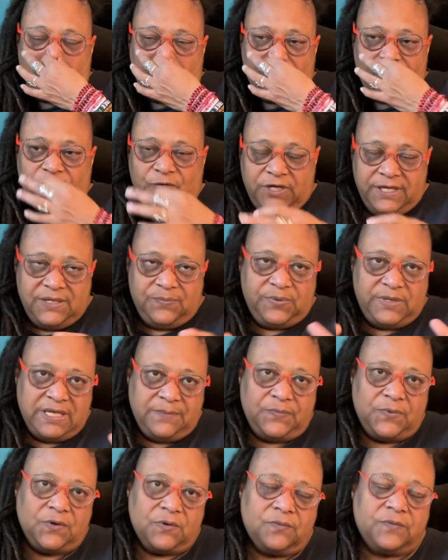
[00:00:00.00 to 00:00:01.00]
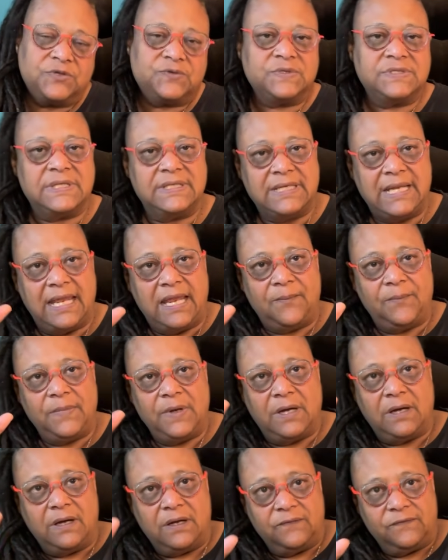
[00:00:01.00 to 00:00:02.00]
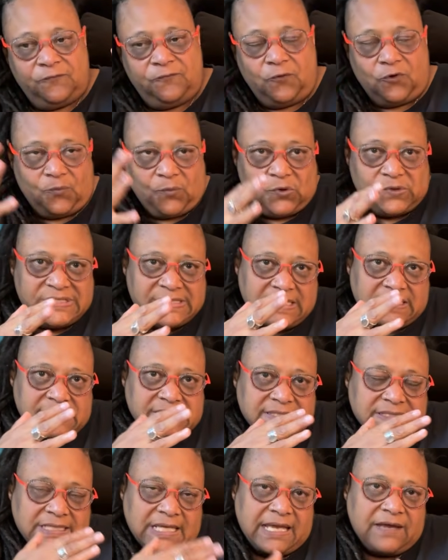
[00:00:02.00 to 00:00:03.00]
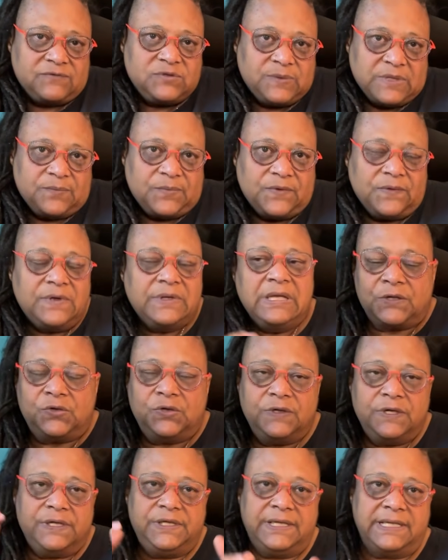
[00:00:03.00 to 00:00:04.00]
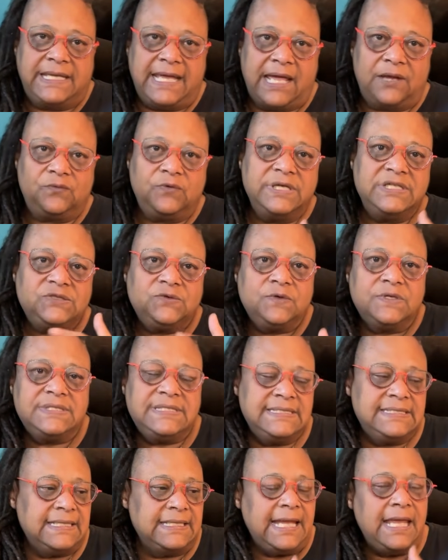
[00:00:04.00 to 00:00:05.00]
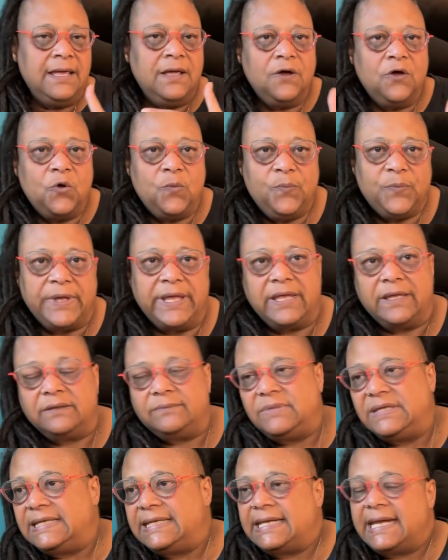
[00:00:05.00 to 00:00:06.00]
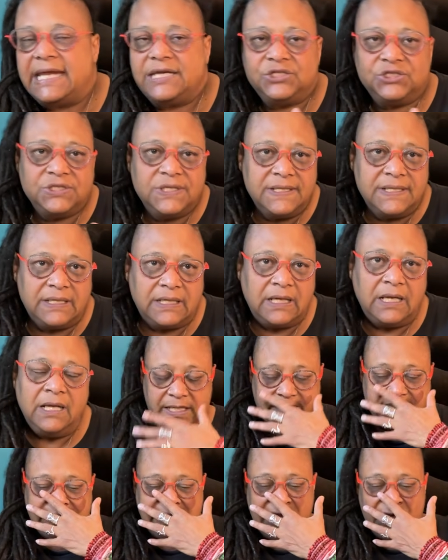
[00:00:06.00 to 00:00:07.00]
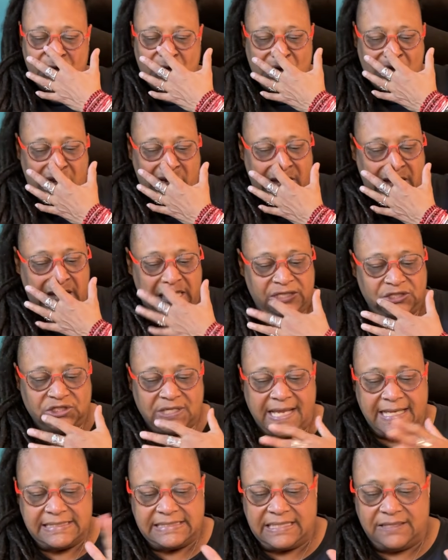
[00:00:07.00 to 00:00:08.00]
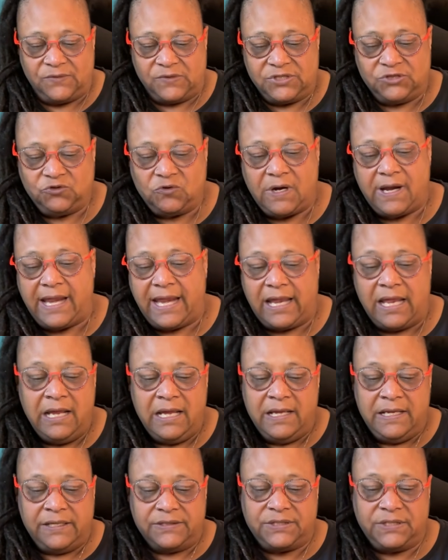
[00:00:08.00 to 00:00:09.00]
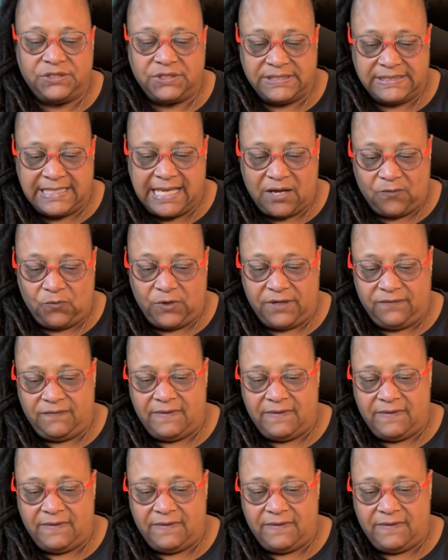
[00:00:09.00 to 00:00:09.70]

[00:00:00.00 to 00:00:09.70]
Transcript: freed people, which was the name of former enslaved people, could get resources and help and mediation, etc. And Johnson was trying to just get rid of